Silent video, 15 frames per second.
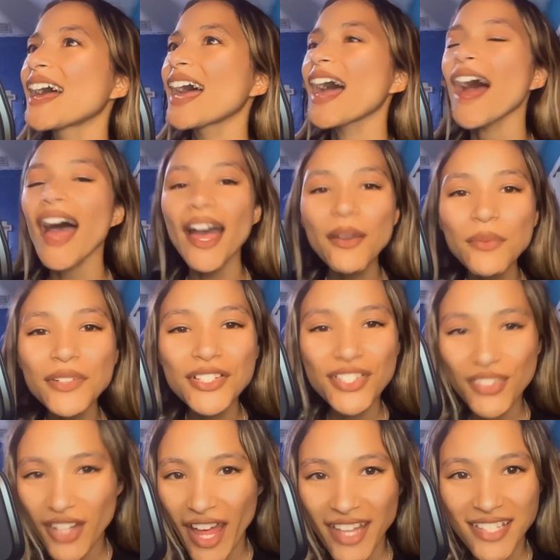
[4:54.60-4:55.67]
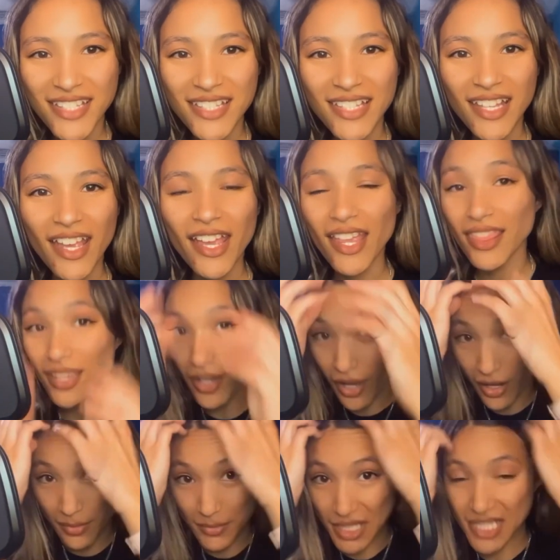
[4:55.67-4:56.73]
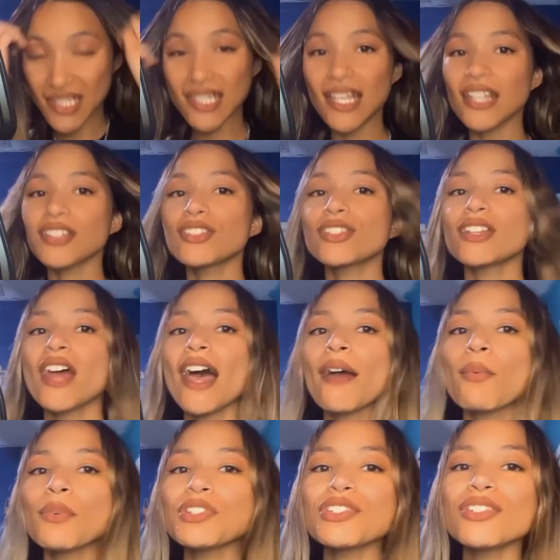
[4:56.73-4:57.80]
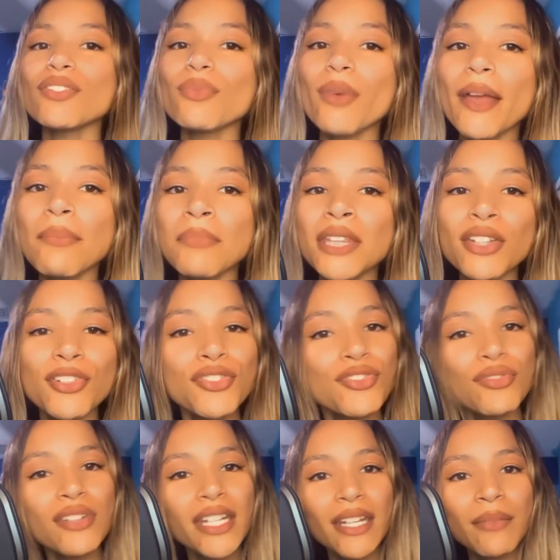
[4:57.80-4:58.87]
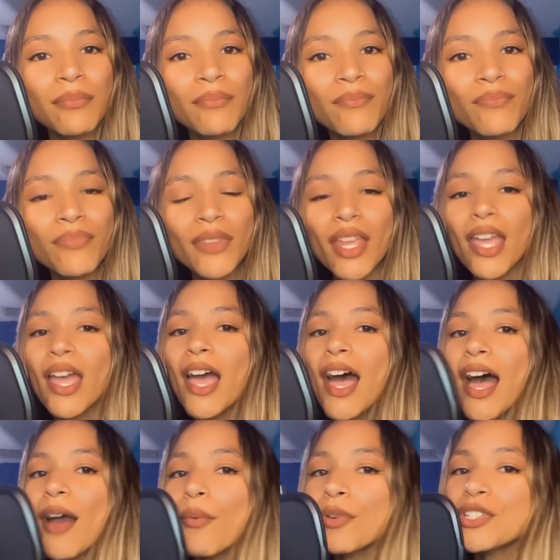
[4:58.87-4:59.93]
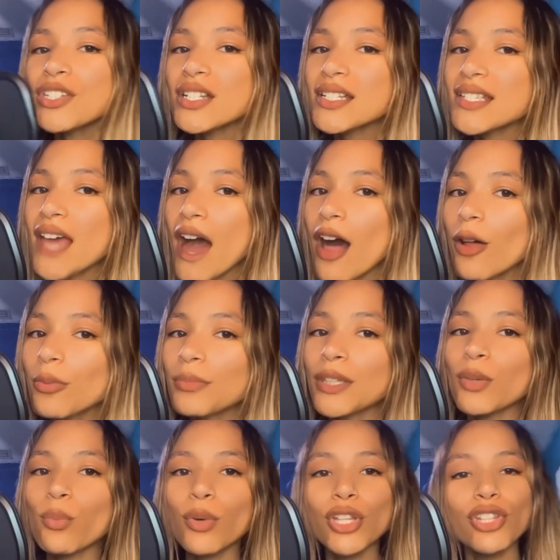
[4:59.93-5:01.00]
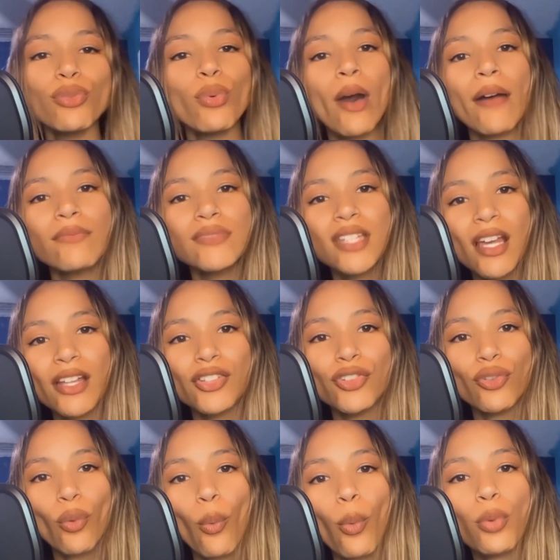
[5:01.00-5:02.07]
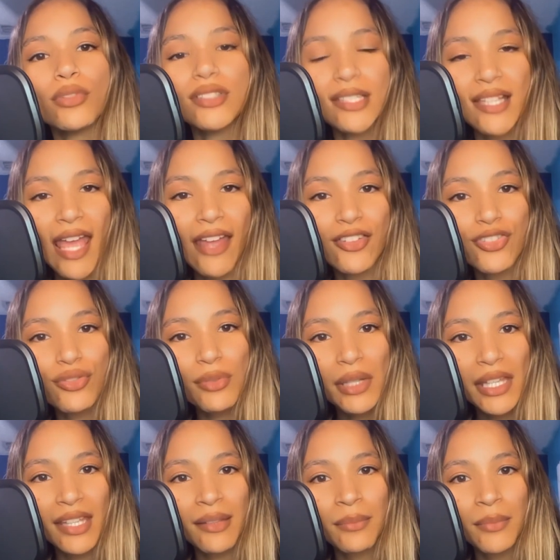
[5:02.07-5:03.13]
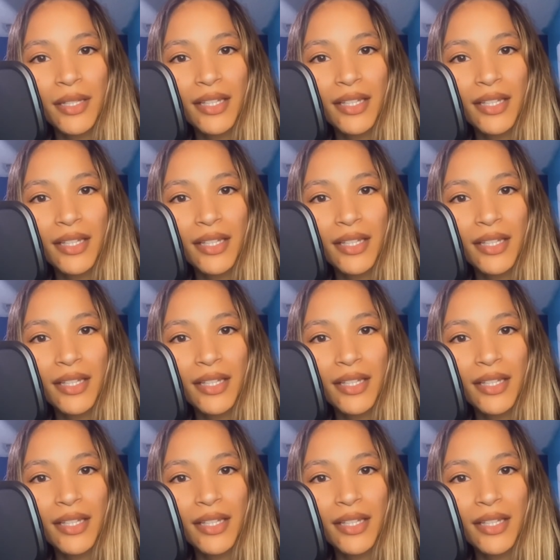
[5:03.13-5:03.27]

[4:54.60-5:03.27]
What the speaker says: I want you guys in the comment section, I want you to write me your dream. I want you to tell me what you have done towards that dream.